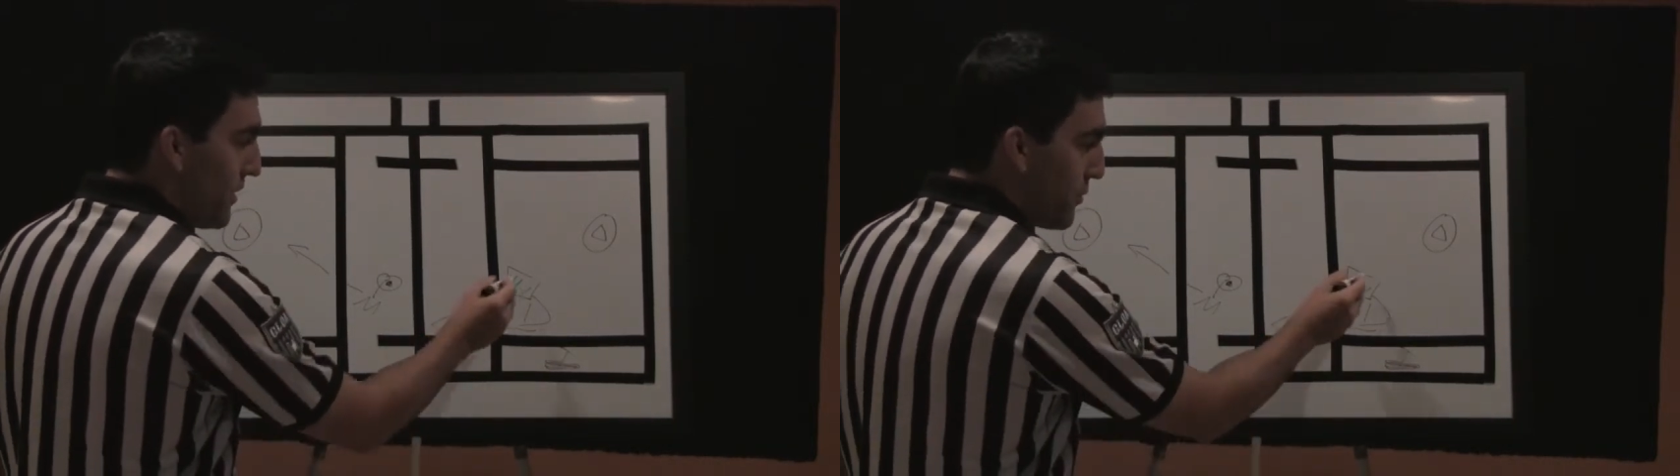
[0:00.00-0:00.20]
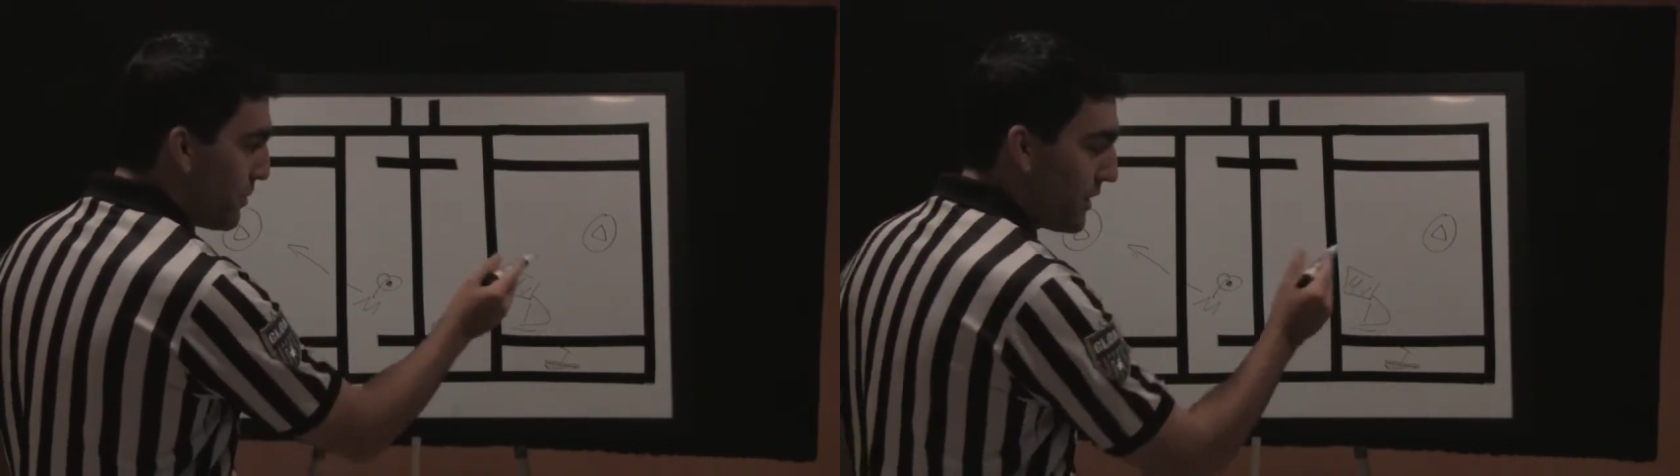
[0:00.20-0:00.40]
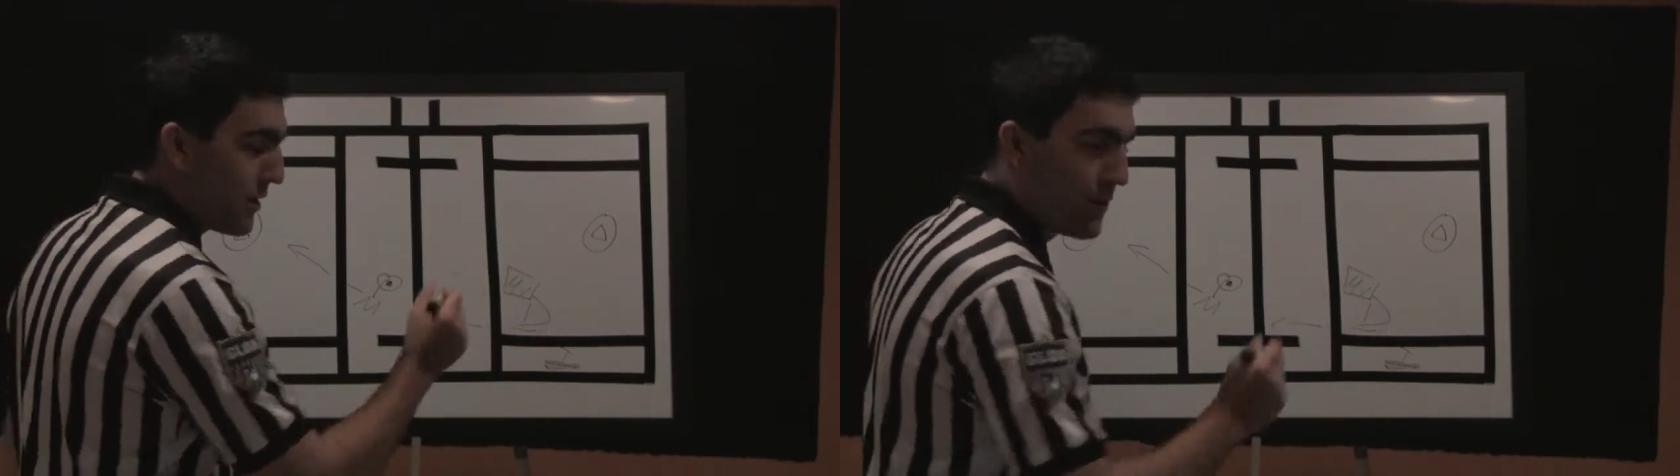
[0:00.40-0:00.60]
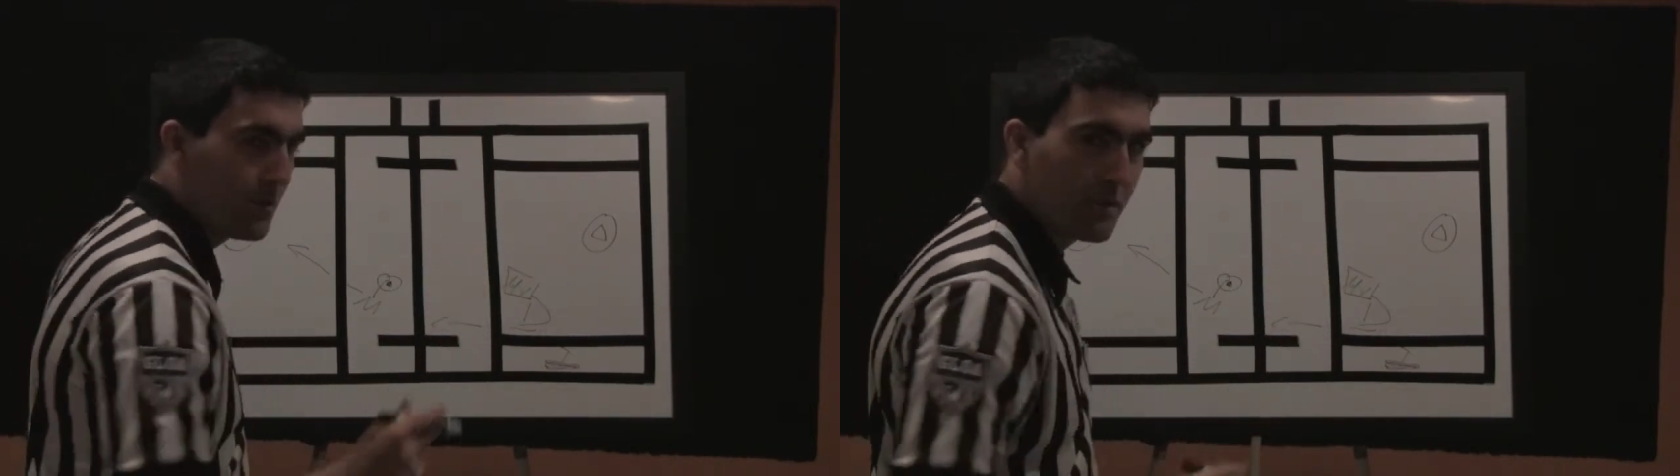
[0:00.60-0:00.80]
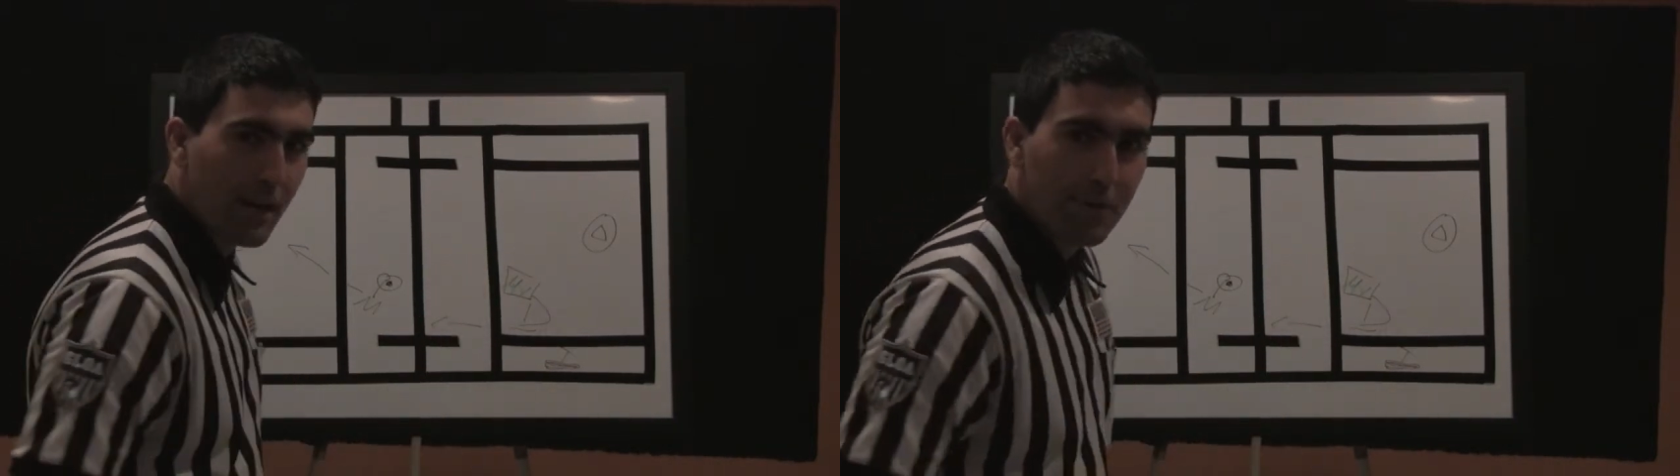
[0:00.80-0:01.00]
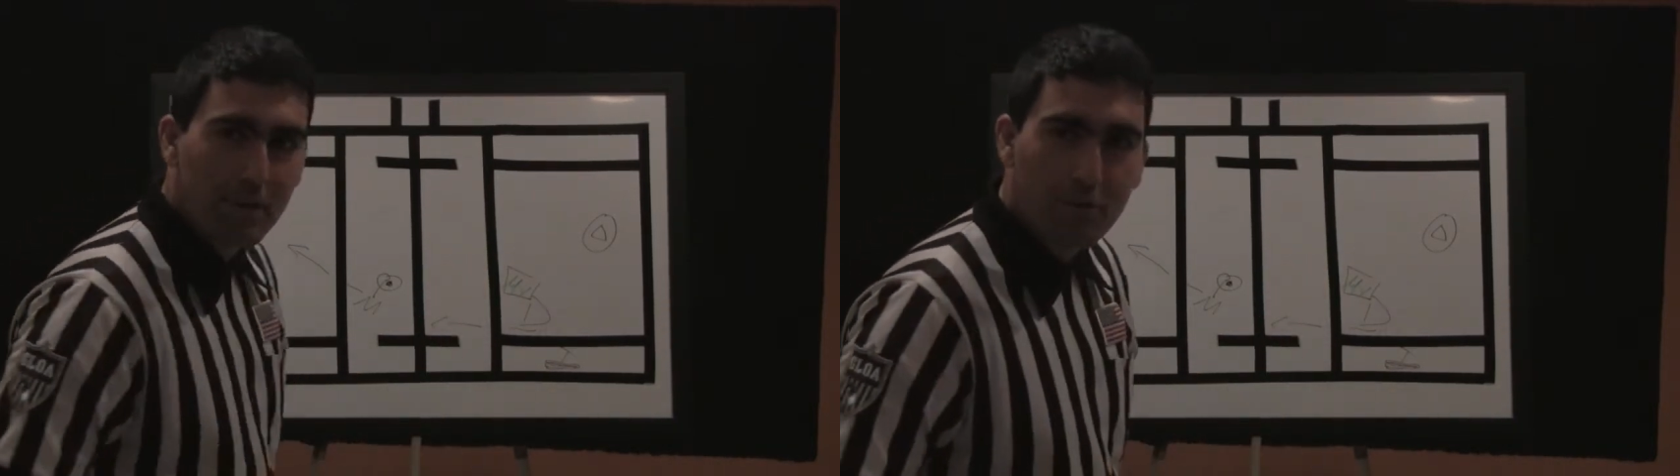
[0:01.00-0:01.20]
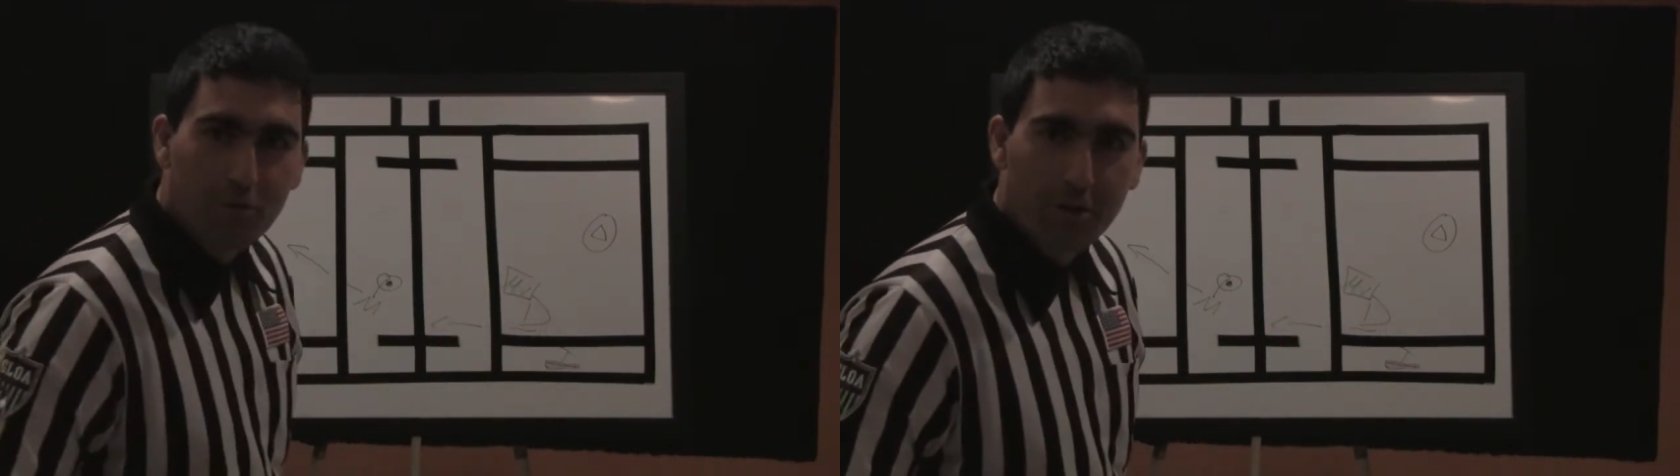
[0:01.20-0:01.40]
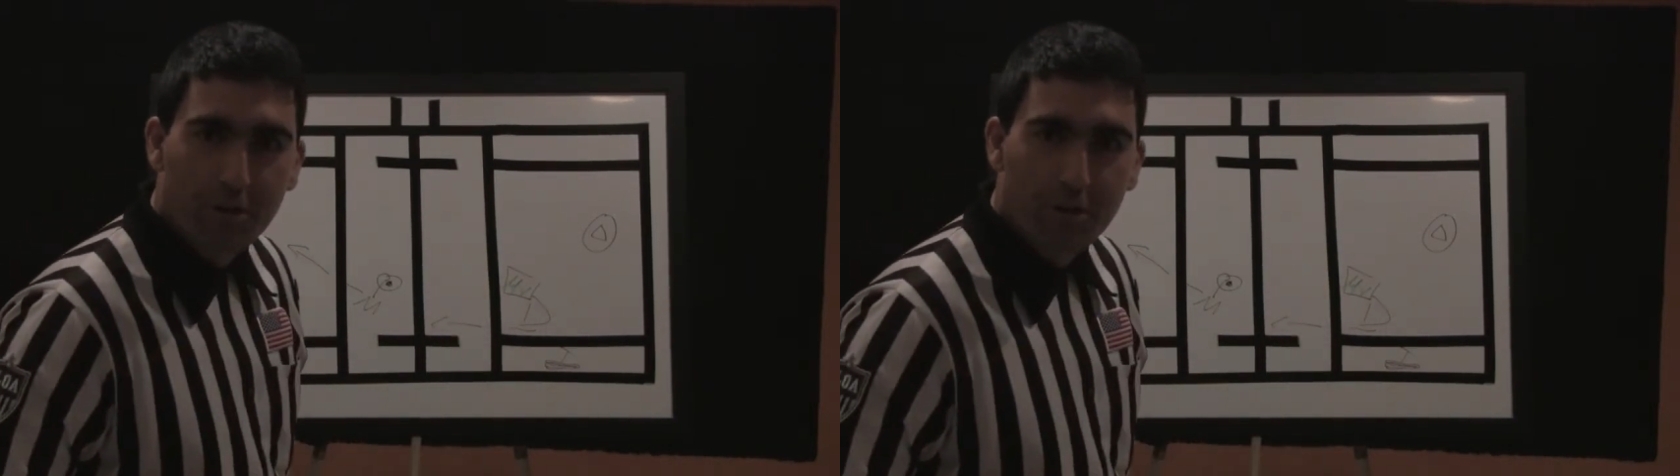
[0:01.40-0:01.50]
this player goes down with injury,